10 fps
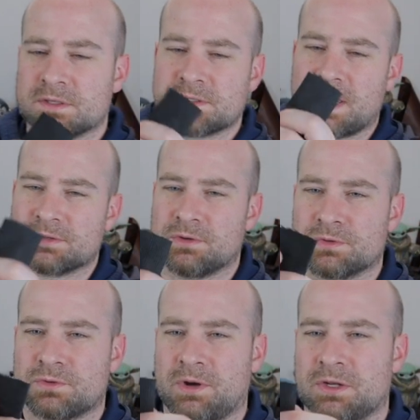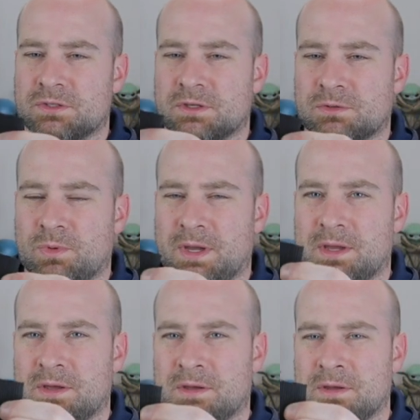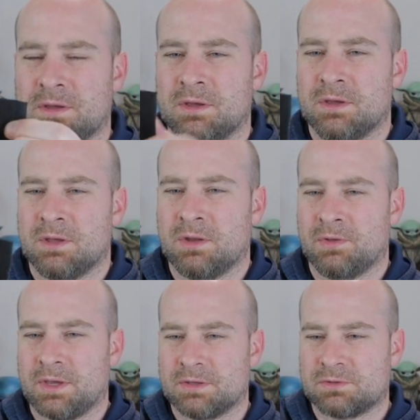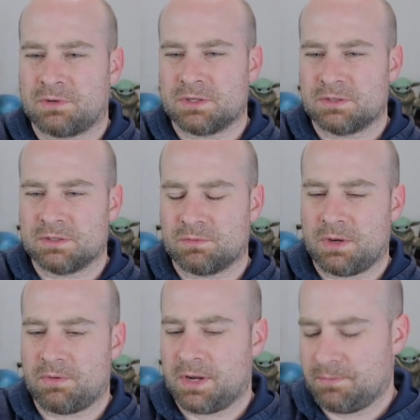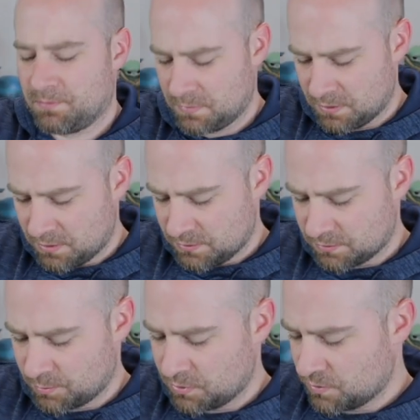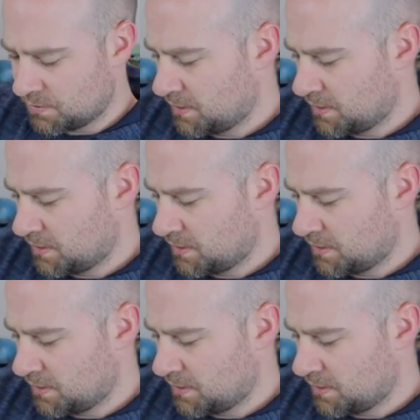this has no stretch this way. It only has stretch this way, right? So I'm gonna use